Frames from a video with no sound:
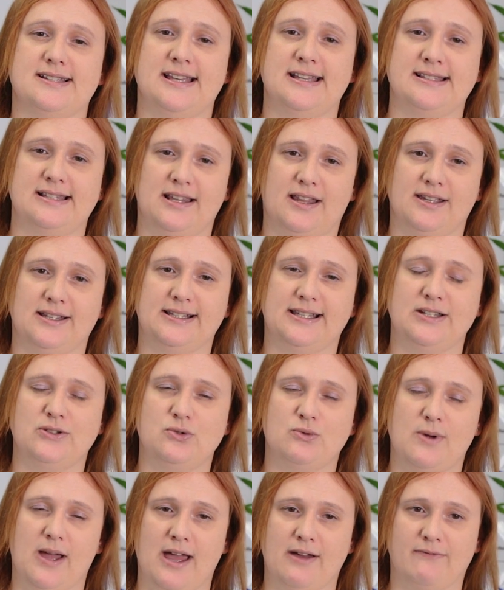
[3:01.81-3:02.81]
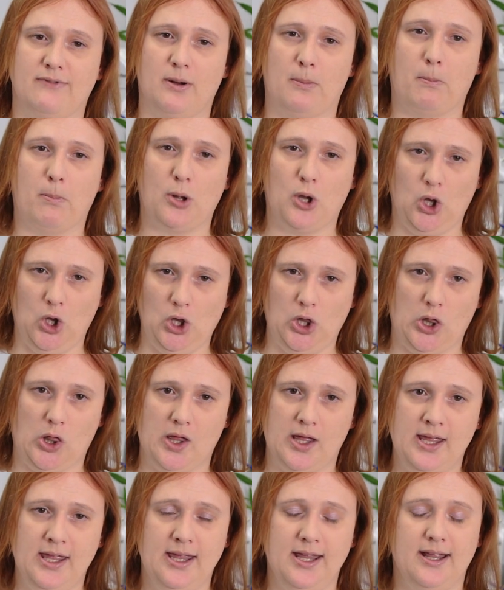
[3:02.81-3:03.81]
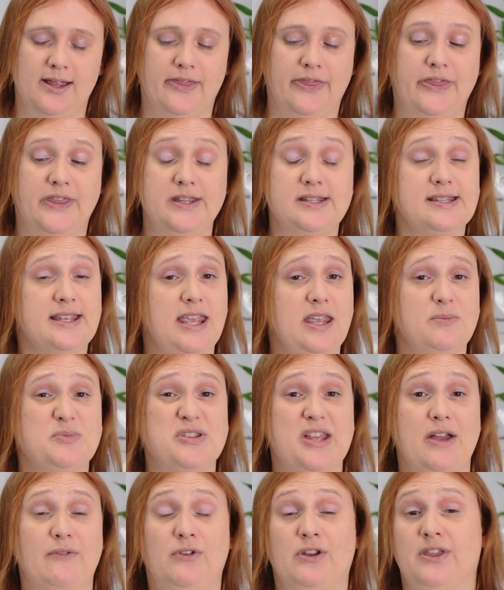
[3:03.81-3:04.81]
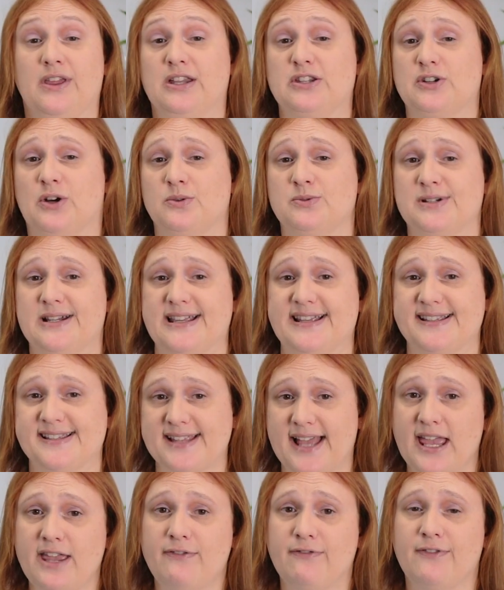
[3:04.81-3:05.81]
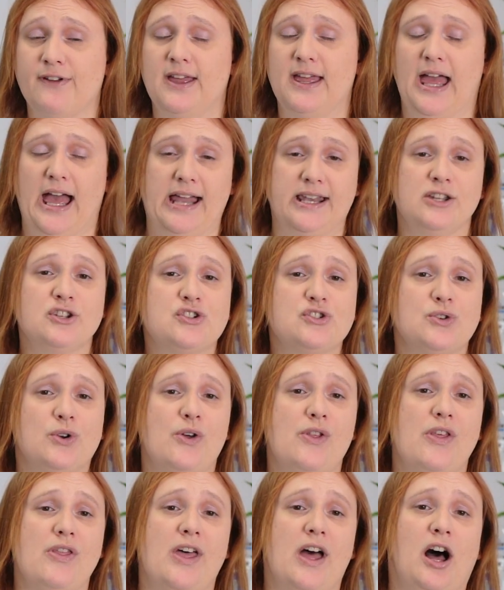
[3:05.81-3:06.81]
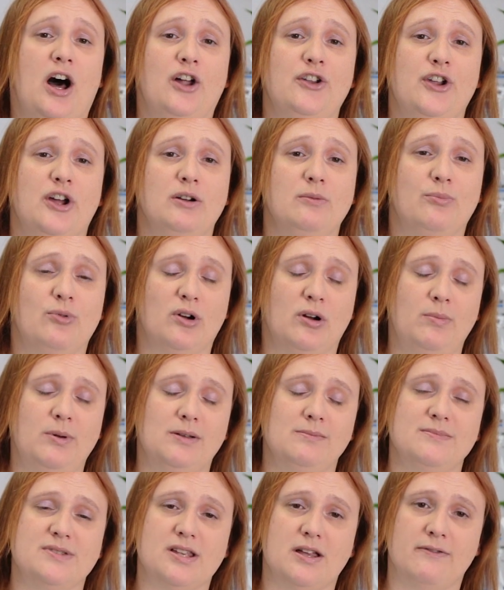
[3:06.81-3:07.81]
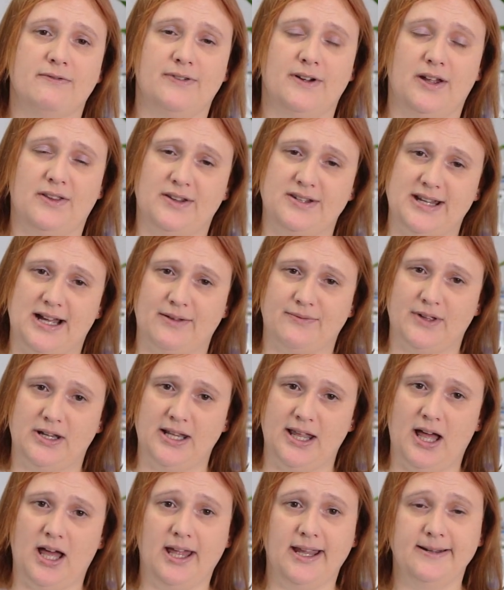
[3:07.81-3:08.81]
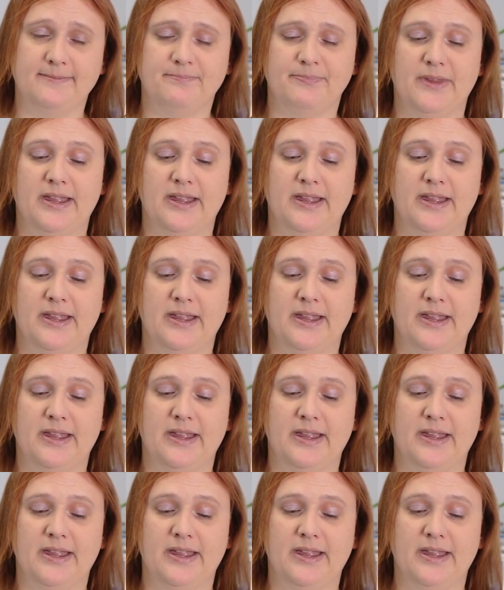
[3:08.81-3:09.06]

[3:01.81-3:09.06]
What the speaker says: is likely to ever pull. This keeps everything totally safe and ensures that there are no problems further down the line.